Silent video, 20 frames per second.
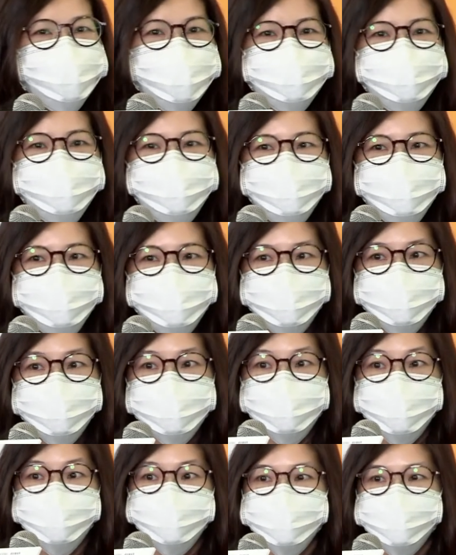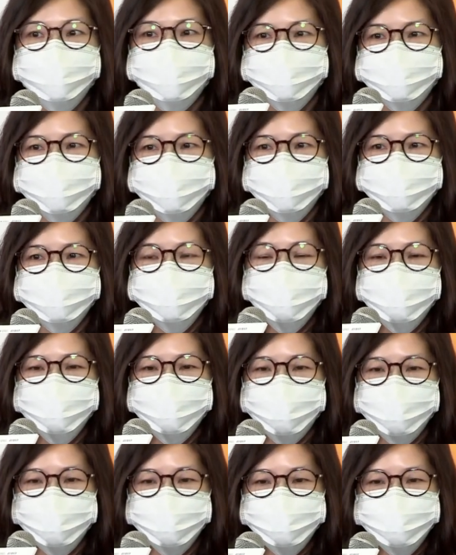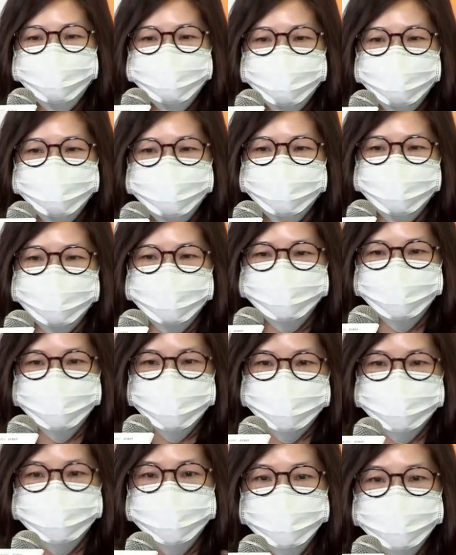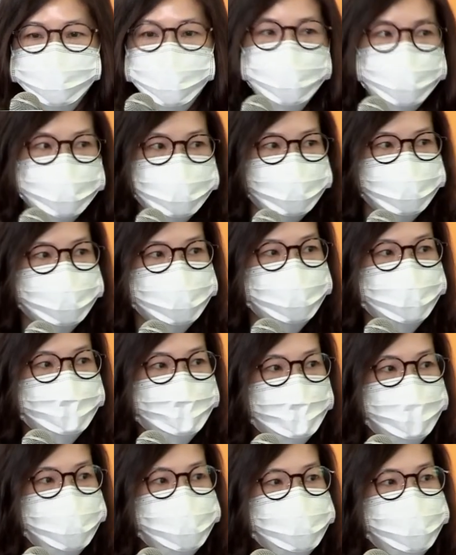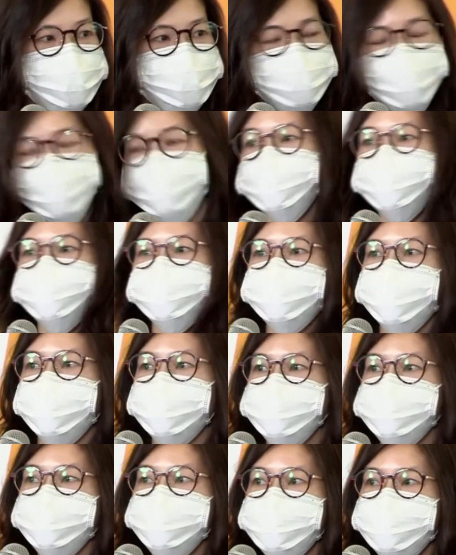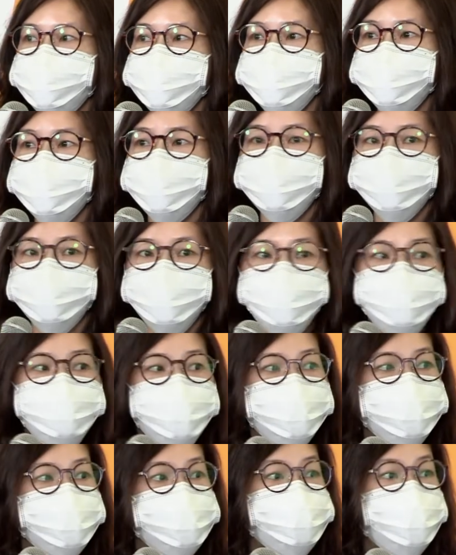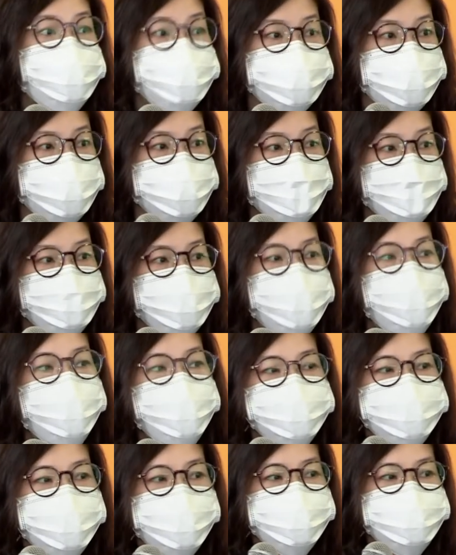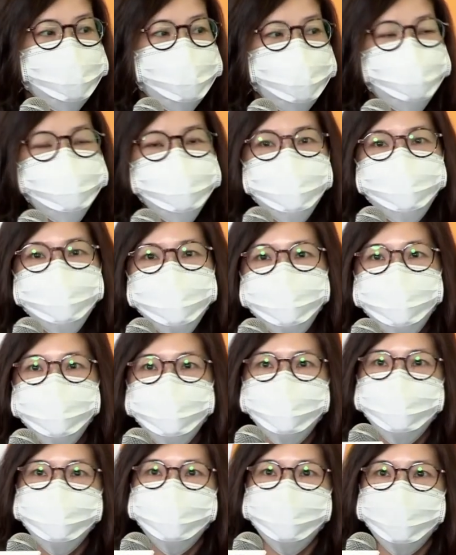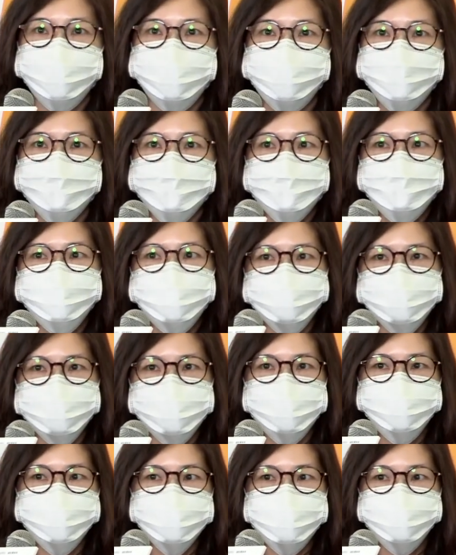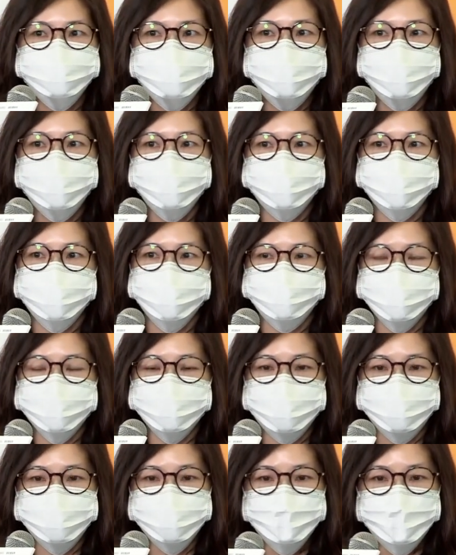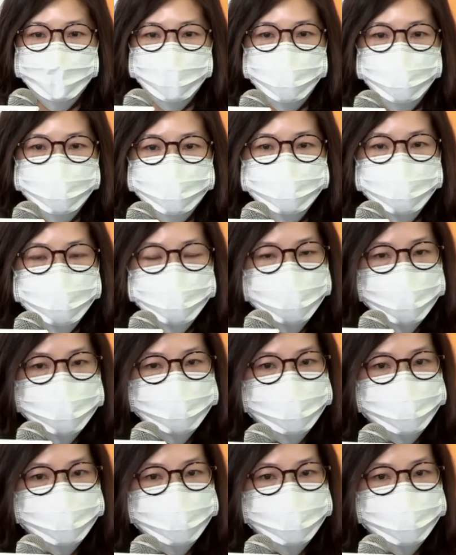that actually reinforces our belief that we are doing the right thing. And in the past few years, a lot of our colleagues have been providing relevant courses for our students.